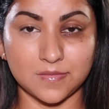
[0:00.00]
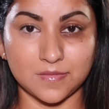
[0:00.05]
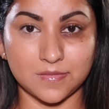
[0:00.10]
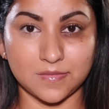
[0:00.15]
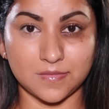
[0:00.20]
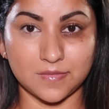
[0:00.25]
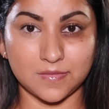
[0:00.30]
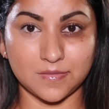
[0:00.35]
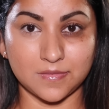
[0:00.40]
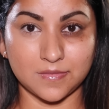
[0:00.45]

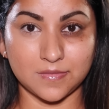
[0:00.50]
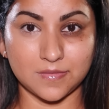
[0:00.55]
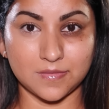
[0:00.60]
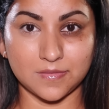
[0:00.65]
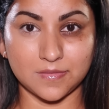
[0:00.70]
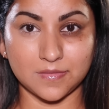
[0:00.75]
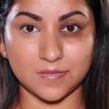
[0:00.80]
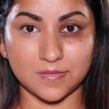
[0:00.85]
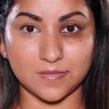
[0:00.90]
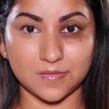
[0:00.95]

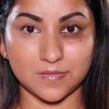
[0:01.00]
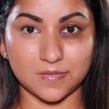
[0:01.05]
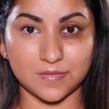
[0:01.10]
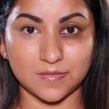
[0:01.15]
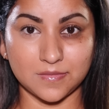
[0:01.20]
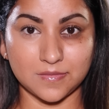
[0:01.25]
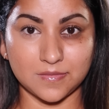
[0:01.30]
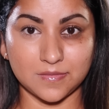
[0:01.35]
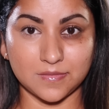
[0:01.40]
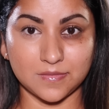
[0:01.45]

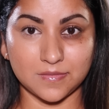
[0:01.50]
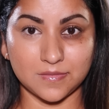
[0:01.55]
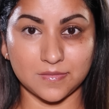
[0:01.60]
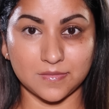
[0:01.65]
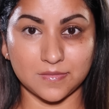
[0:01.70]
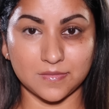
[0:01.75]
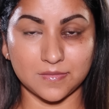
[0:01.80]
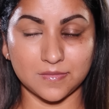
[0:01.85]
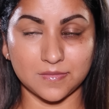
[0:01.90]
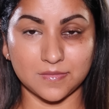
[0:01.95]

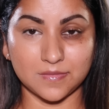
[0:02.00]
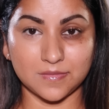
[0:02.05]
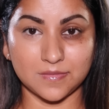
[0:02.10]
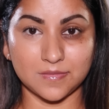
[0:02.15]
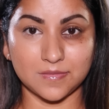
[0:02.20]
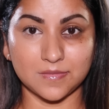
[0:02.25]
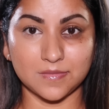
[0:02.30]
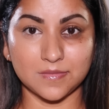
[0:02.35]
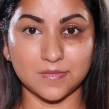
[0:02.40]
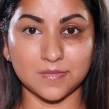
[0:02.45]

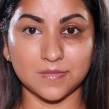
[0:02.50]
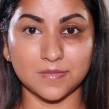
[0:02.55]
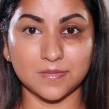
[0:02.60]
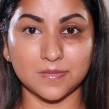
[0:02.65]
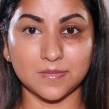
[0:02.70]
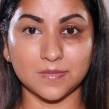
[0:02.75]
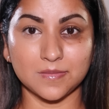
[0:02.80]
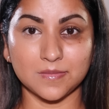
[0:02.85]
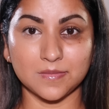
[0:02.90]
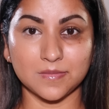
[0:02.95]

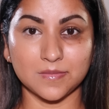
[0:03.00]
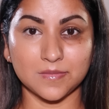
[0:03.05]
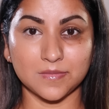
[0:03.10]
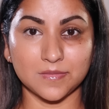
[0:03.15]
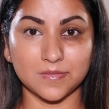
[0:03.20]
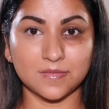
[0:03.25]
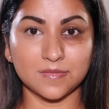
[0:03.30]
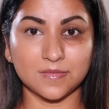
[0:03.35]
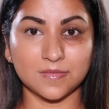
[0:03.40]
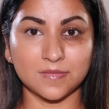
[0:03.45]

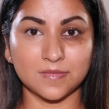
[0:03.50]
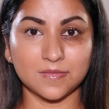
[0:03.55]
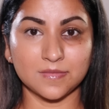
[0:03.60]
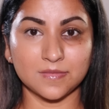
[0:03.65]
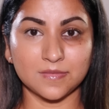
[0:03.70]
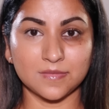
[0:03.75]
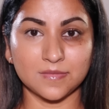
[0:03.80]
[no speech]